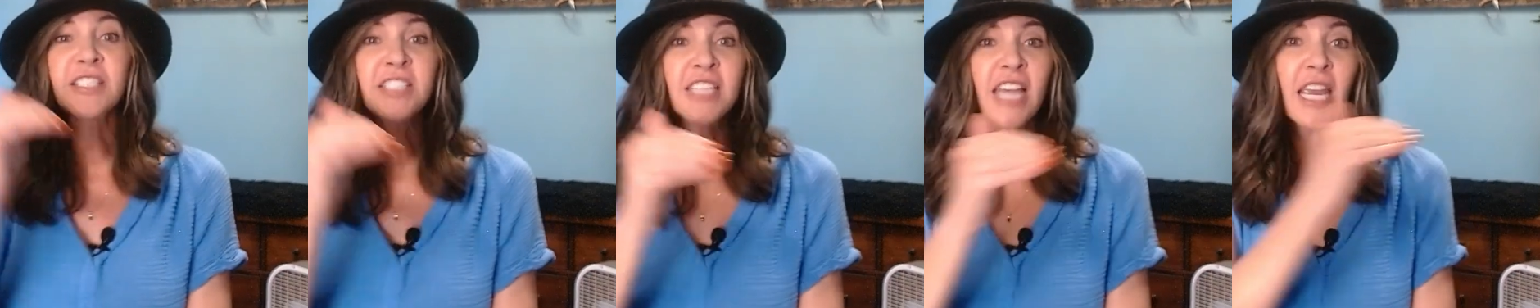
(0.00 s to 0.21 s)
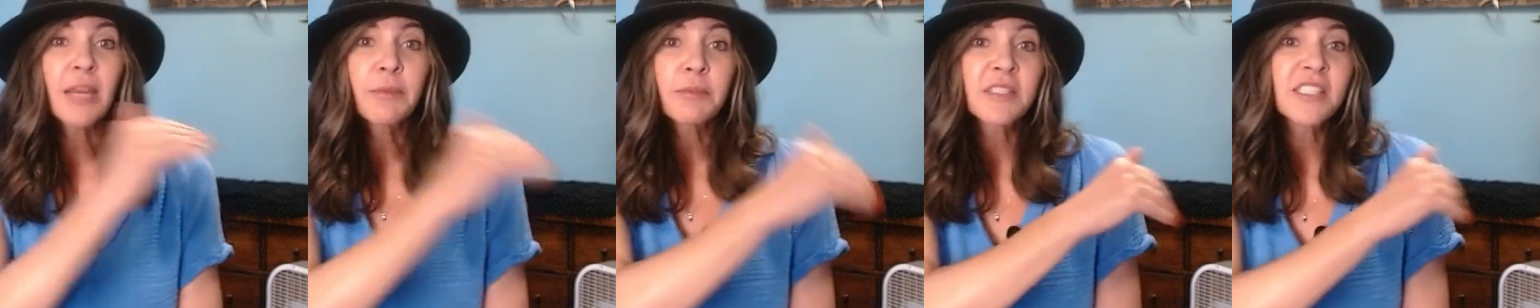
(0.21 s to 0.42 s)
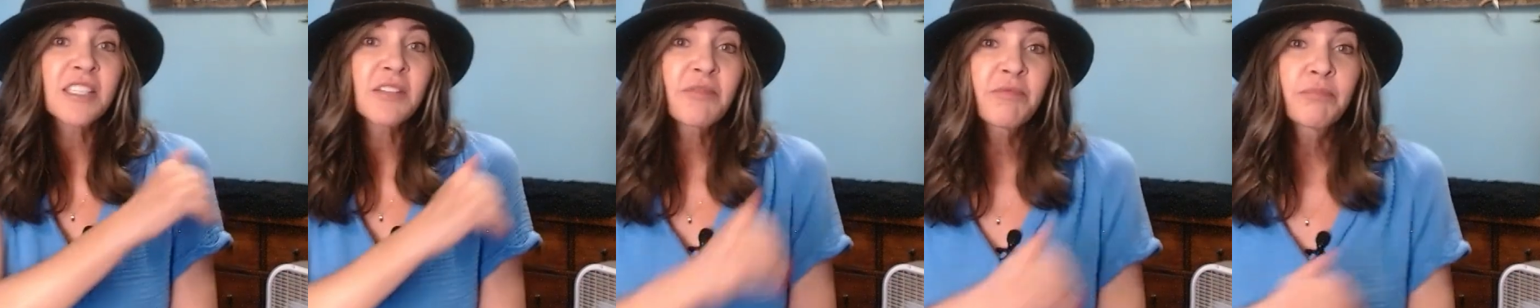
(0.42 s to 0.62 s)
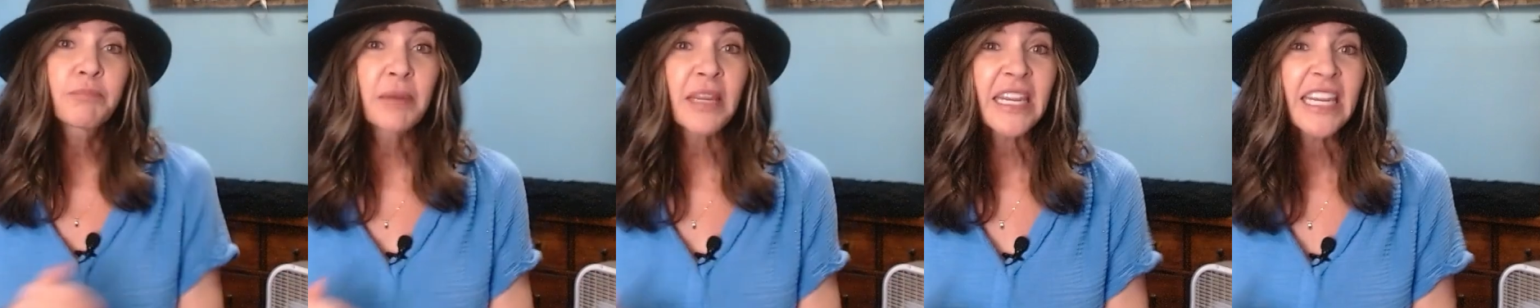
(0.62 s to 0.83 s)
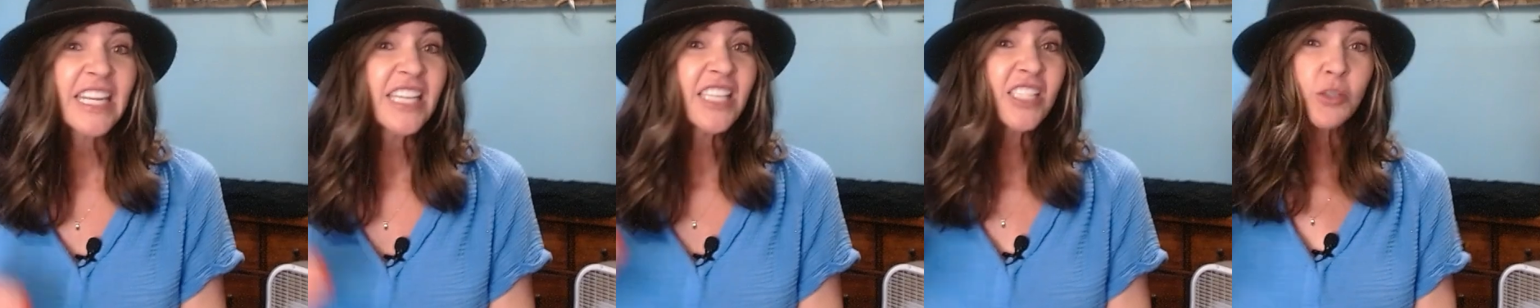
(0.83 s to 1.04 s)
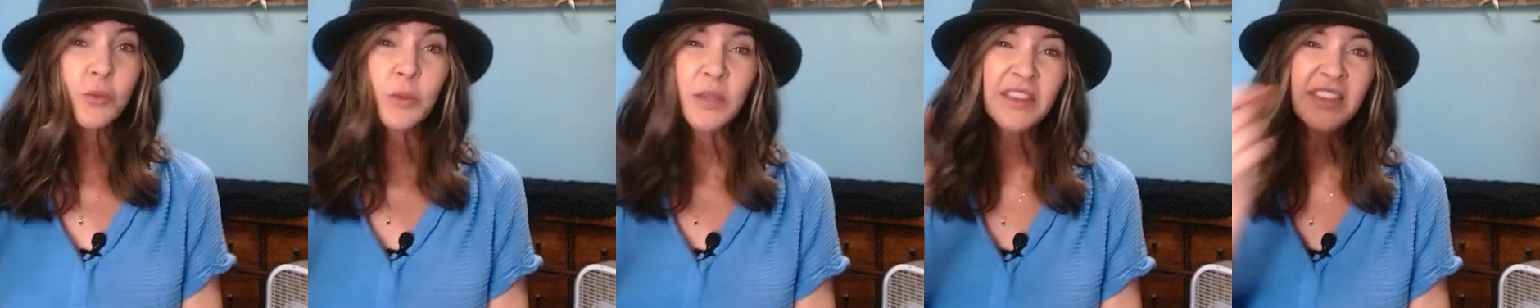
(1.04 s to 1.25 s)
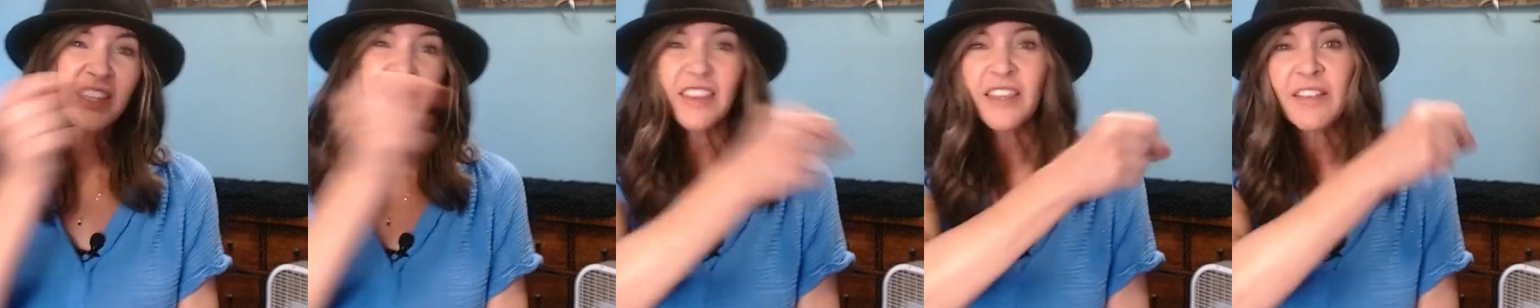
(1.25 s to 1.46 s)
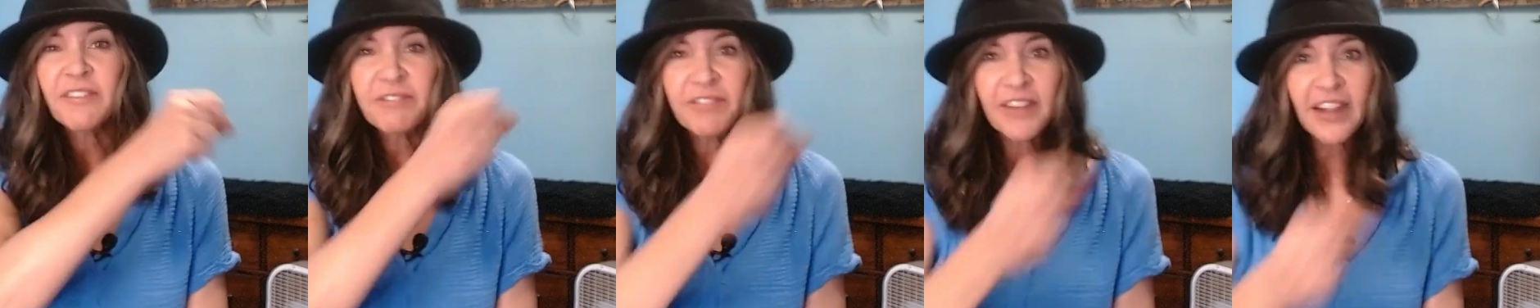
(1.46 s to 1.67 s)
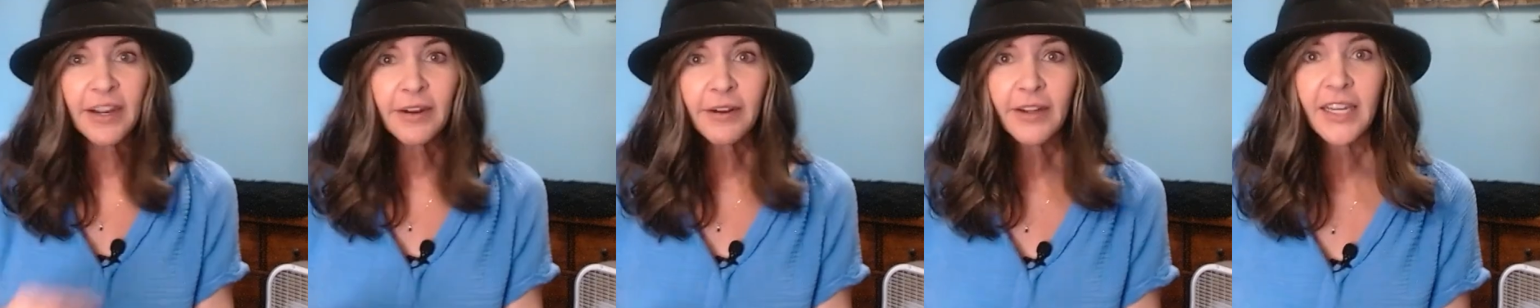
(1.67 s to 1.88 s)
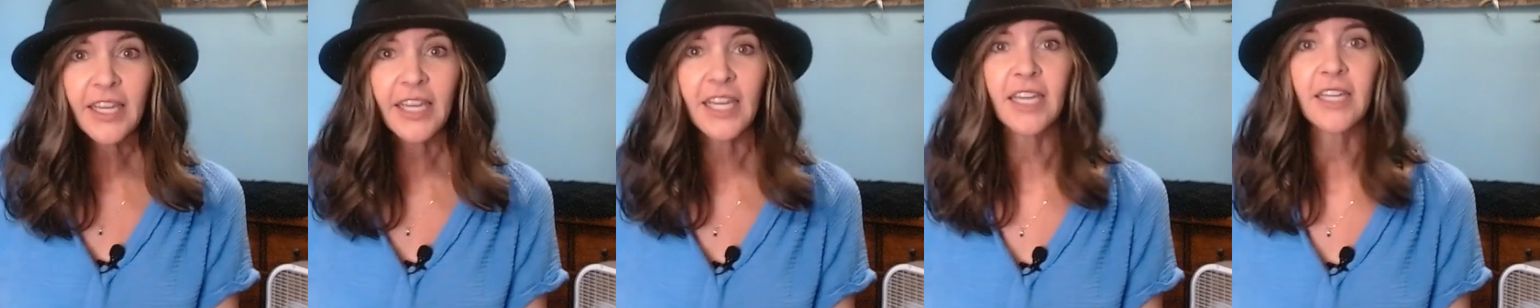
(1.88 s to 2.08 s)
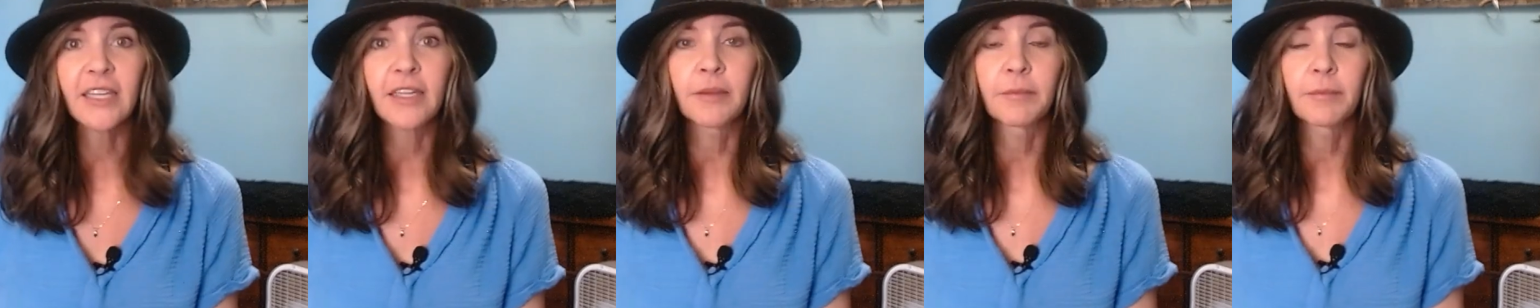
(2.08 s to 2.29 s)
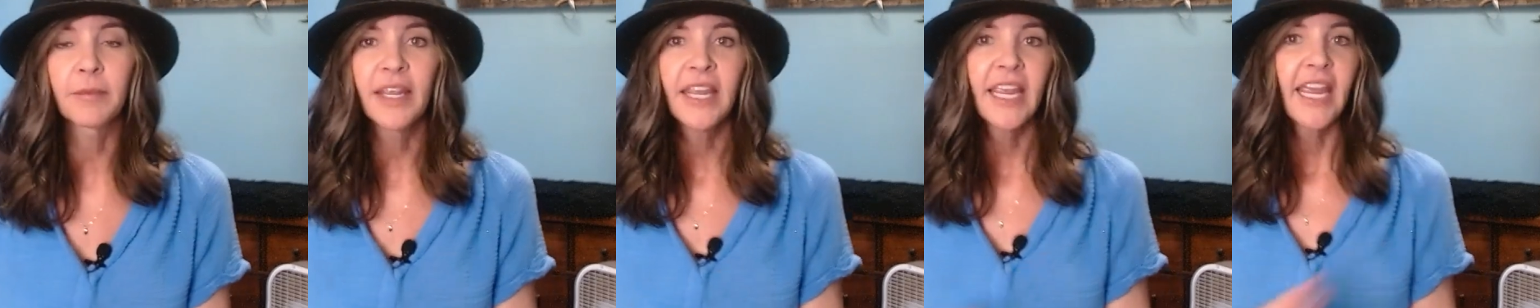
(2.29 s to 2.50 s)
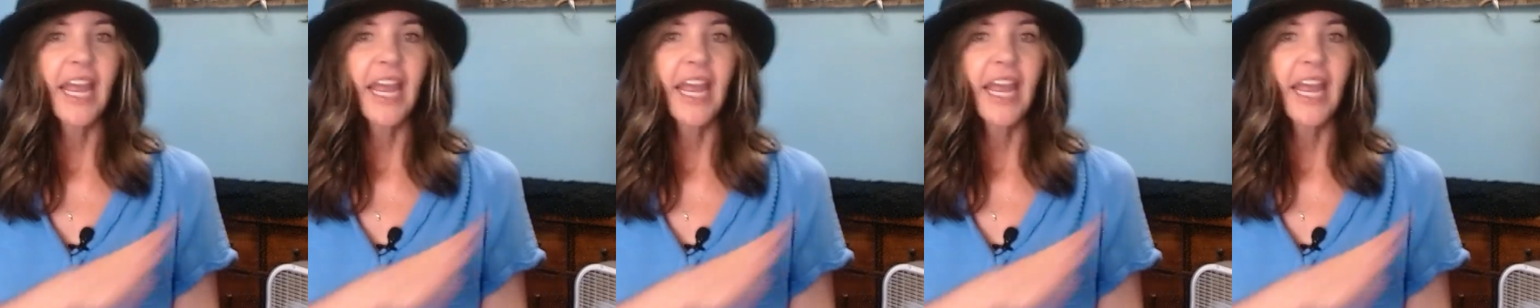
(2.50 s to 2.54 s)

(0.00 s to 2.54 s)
types of beings within the fairy kingdom.